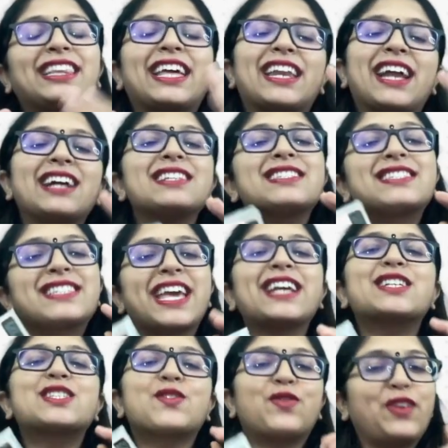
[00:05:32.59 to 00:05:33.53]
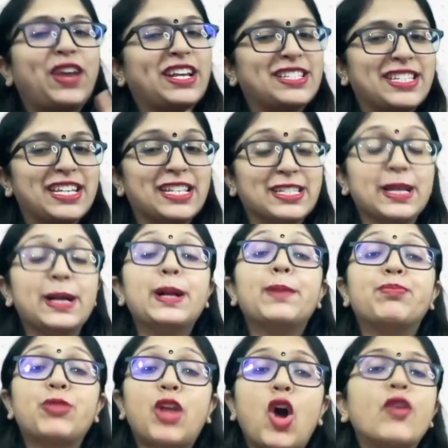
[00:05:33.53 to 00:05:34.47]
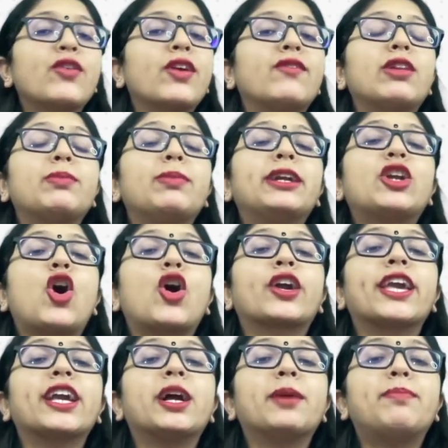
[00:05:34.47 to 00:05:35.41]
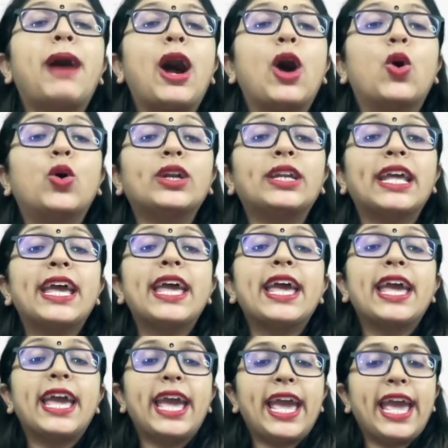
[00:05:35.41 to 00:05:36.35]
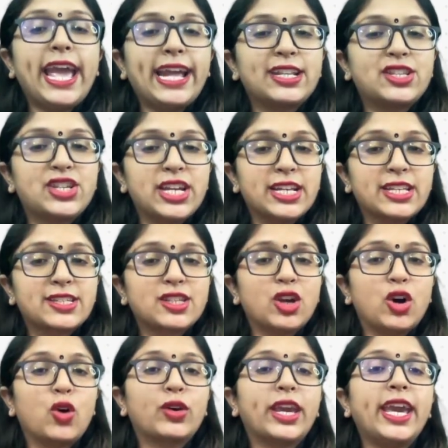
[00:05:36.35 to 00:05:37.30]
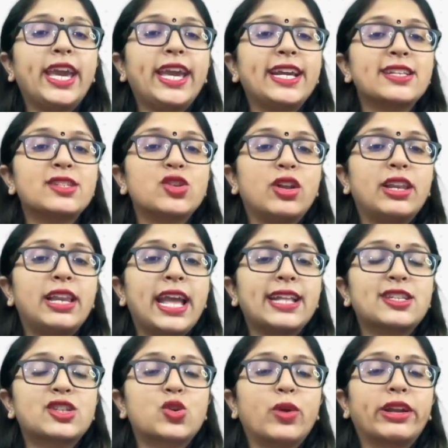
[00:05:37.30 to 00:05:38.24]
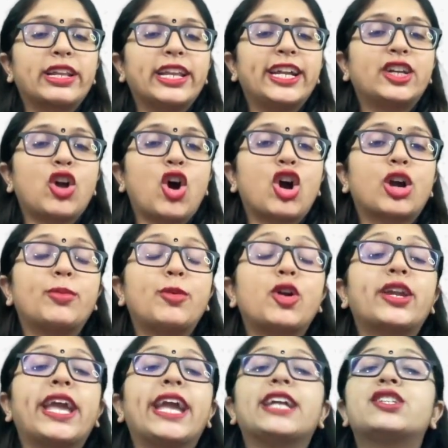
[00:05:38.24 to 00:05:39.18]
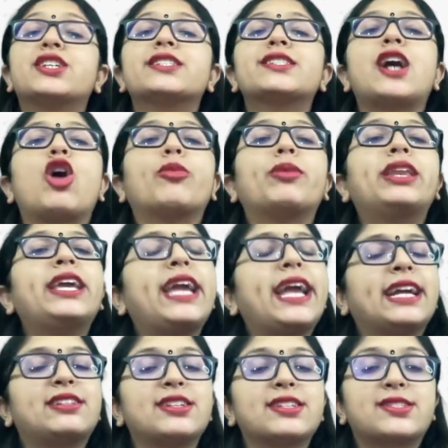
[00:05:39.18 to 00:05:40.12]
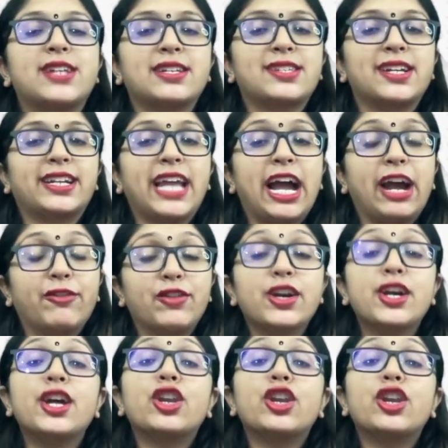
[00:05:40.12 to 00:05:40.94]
There are 6 faces. Now we will be talking about edges. Okay, so let's quickly talk about edges. How many edges does it have?